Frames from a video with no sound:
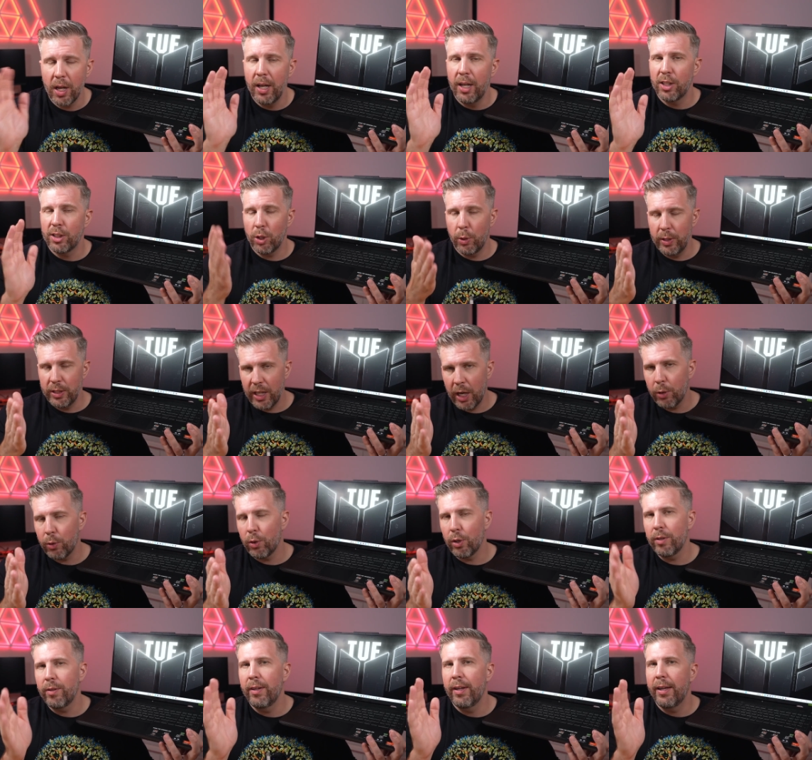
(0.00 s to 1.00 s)
So in
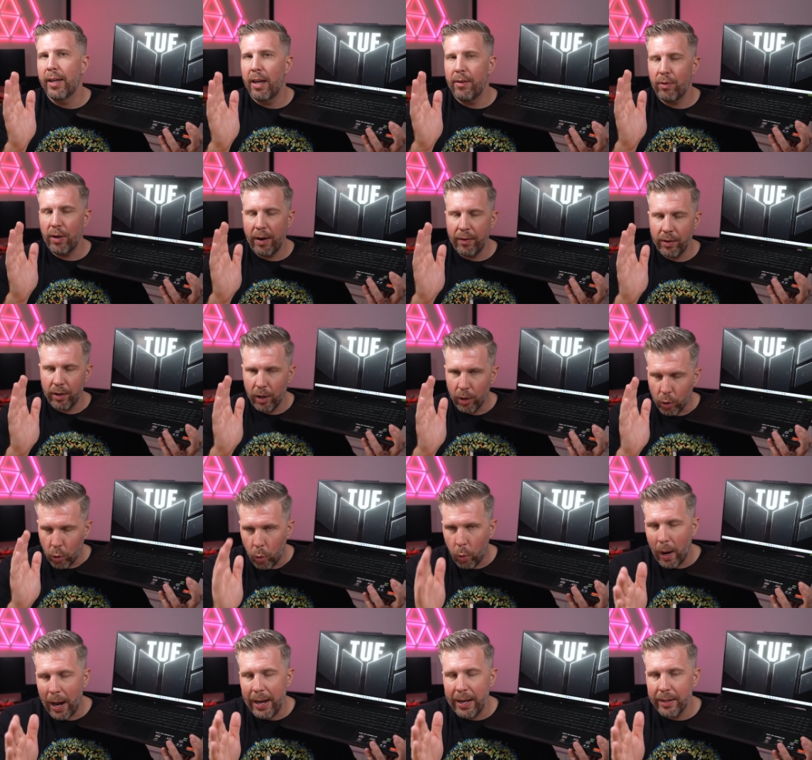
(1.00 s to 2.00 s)
general, if you're after a
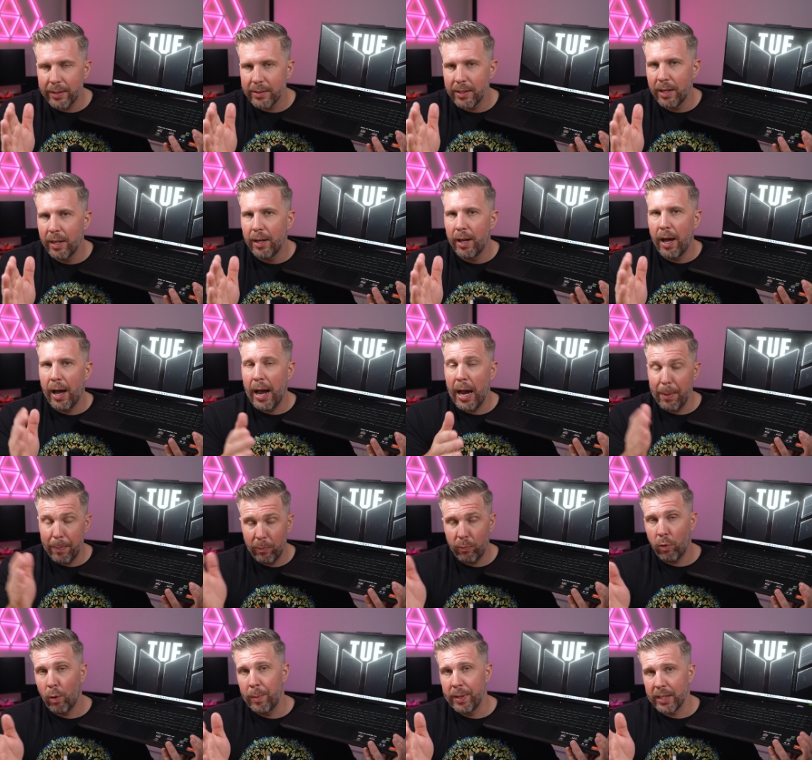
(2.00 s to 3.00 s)
quiet, high
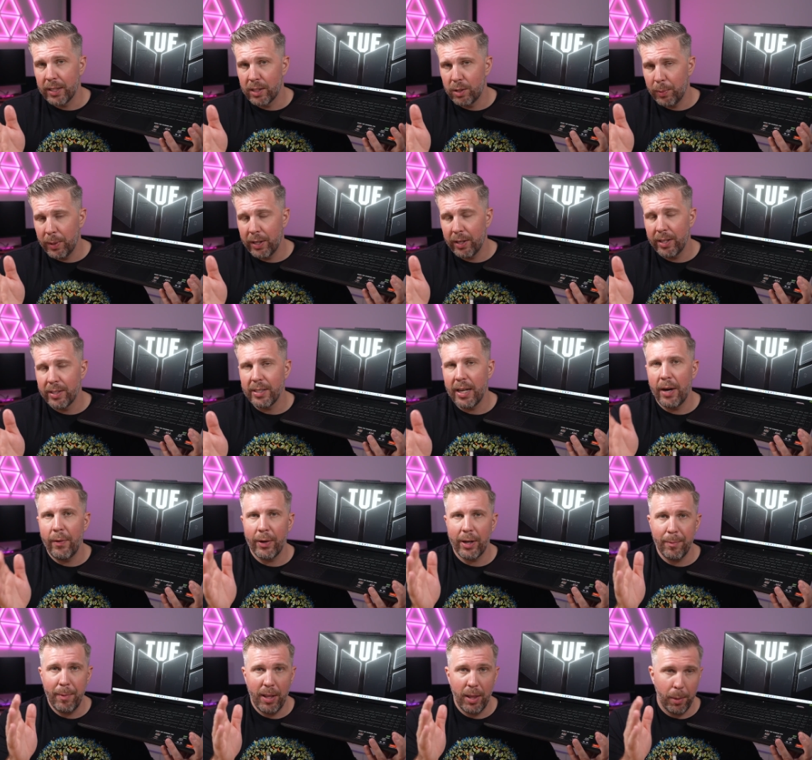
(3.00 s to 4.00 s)
performance experience, I
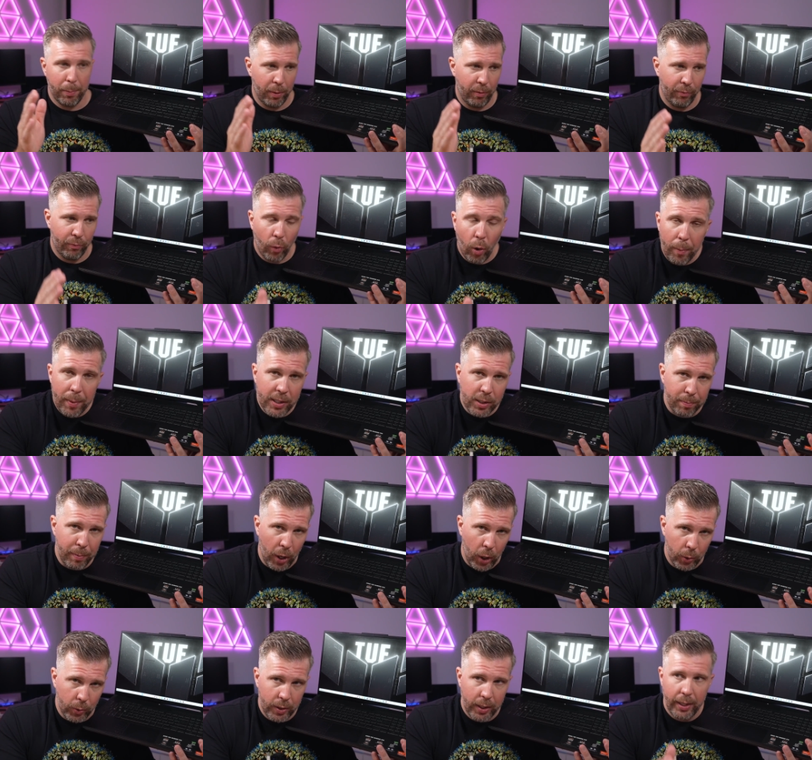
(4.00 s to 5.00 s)
recommend the performance
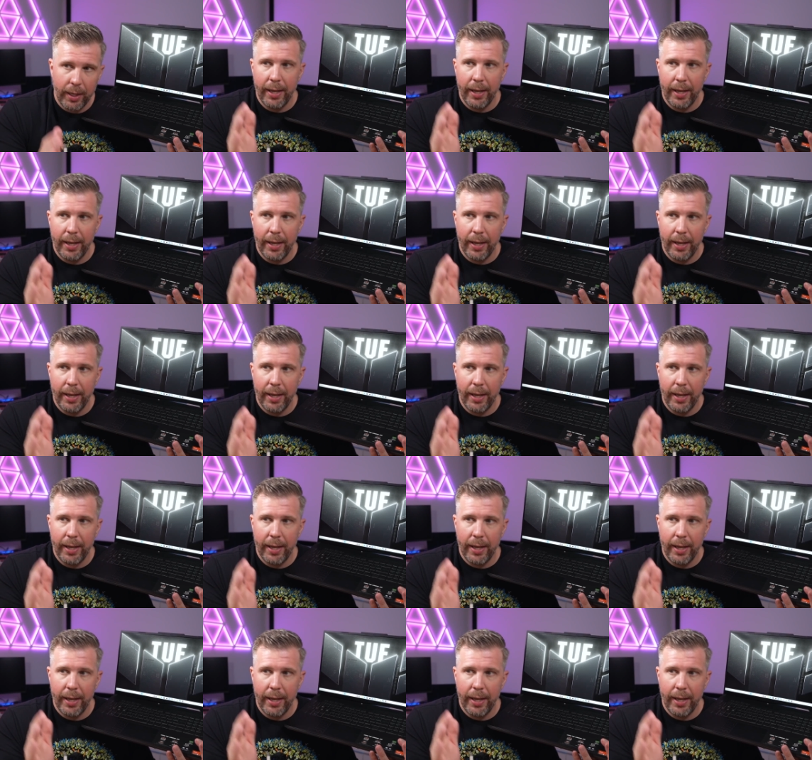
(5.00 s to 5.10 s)
mode.